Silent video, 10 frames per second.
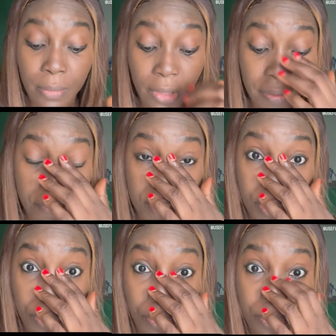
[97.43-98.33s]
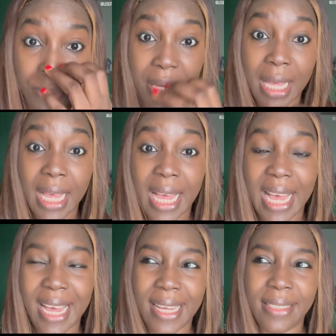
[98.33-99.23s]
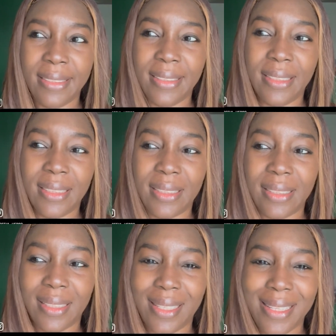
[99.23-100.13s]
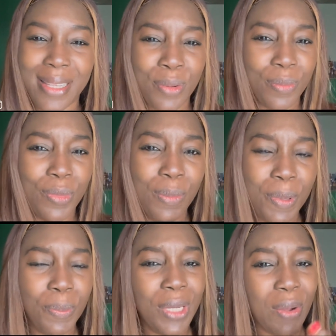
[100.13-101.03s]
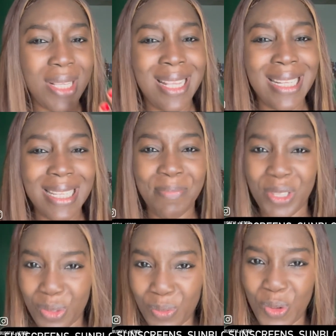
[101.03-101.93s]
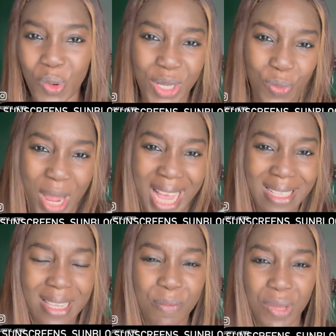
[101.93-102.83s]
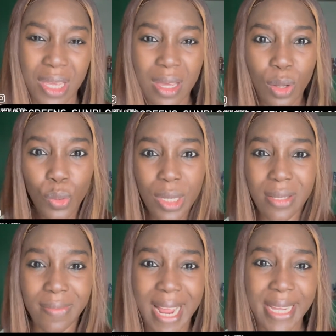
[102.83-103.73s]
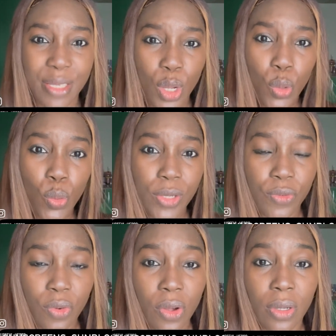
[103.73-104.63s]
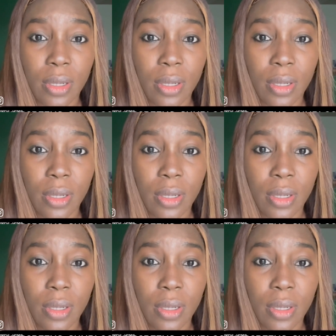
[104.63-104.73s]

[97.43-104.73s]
video, and the people that were sending it to me were asking me who is right, who is wrong.